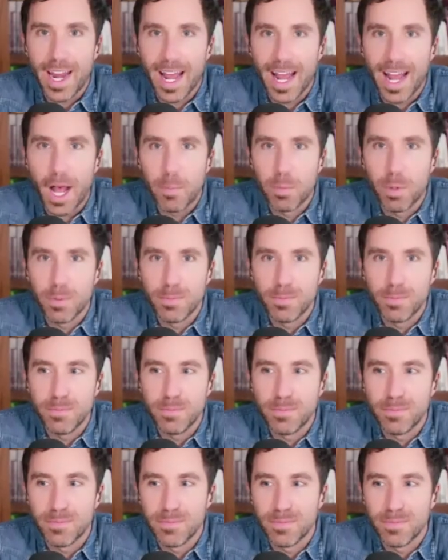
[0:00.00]

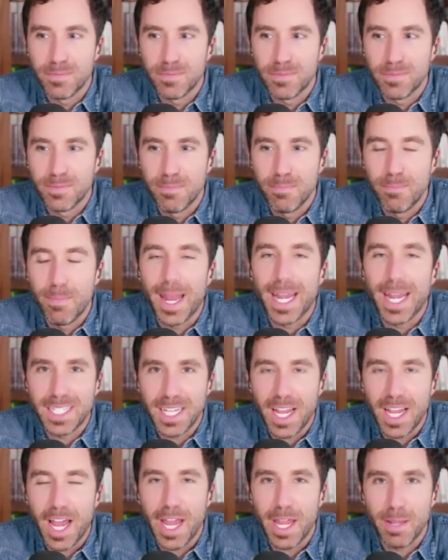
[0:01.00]
album many
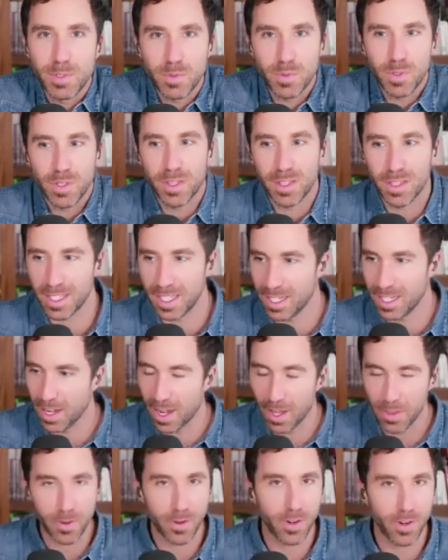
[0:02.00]
times in
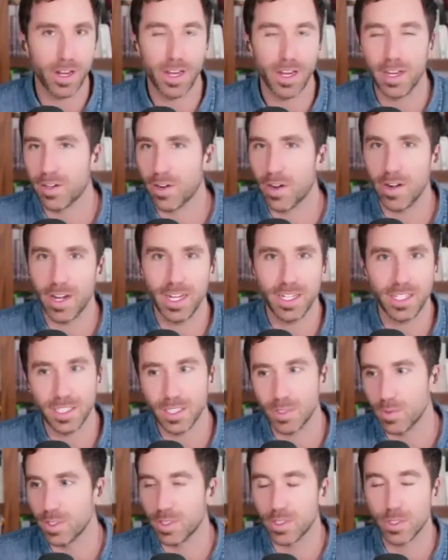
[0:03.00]
other
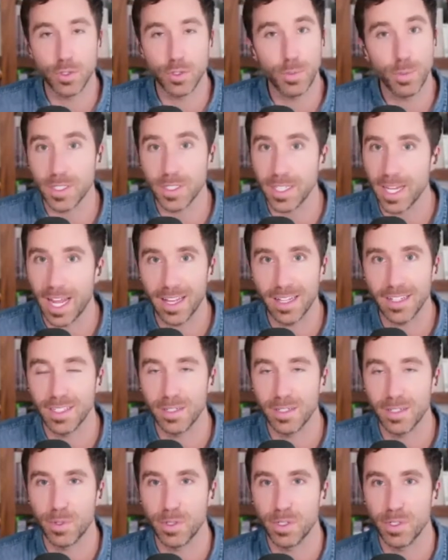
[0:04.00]
incarnations with super
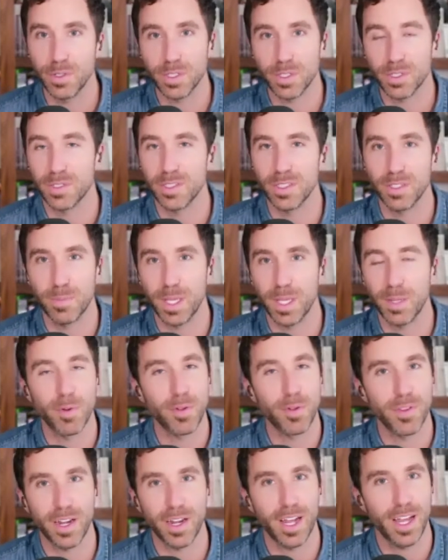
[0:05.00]
talented producers and
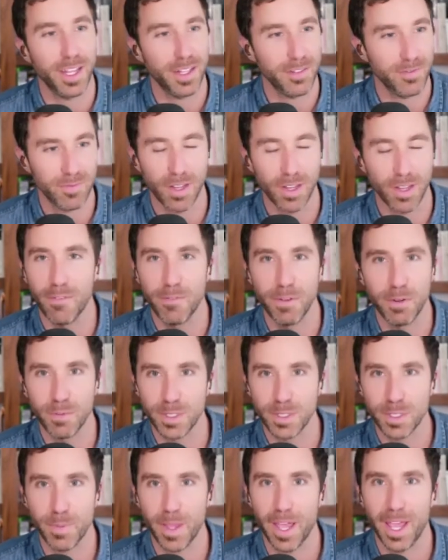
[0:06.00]
people that I love and
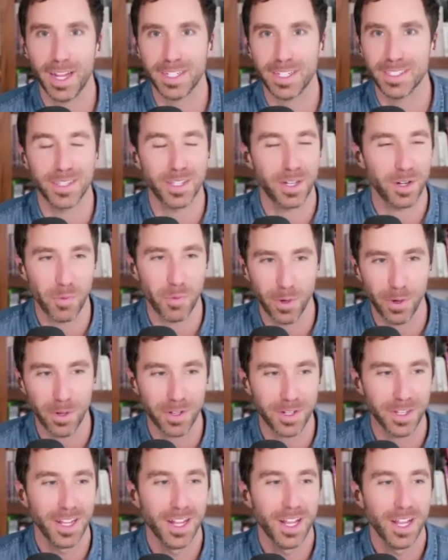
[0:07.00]
respect their
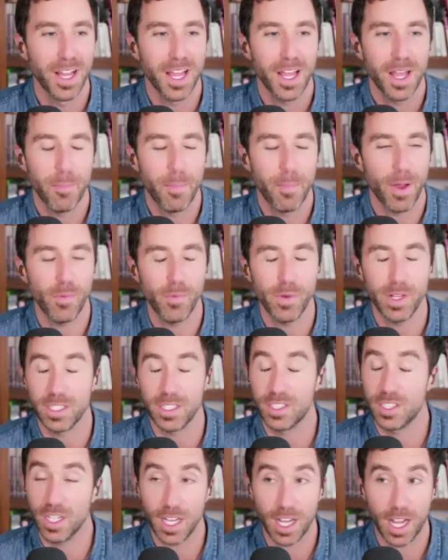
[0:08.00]
work, but
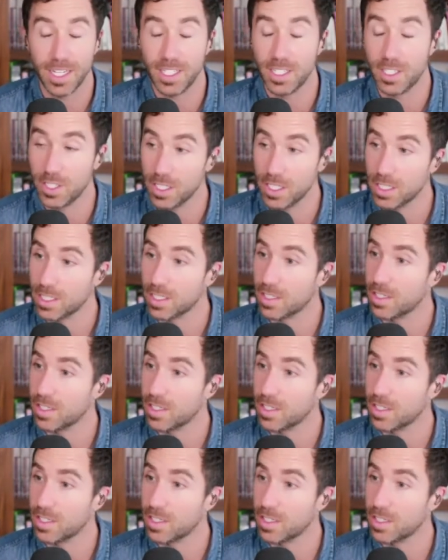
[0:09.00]
I just